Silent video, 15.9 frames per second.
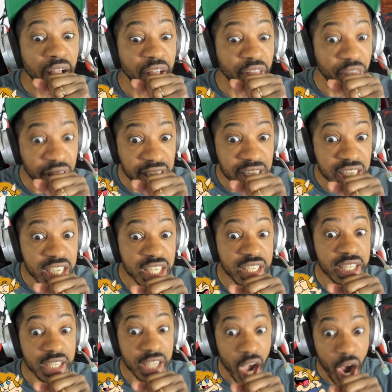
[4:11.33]
This is
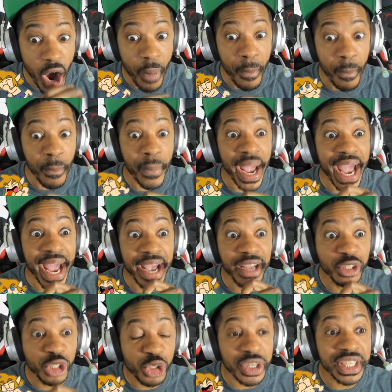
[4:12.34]
some
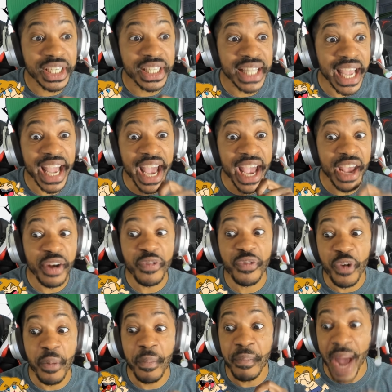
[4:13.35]
interesting
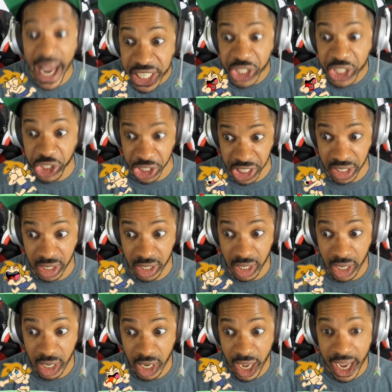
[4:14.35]
information.
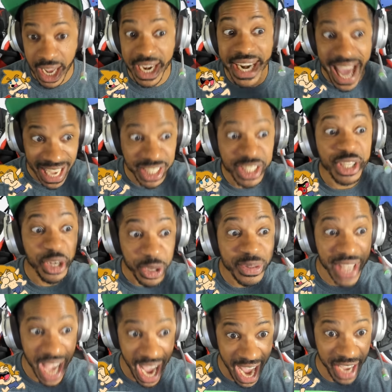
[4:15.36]
Next
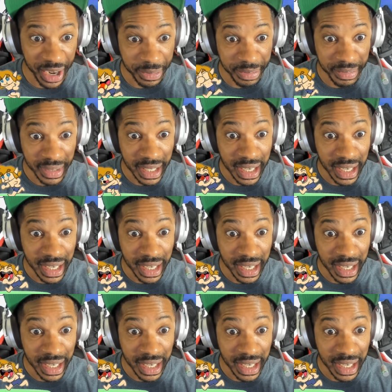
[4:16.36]
news item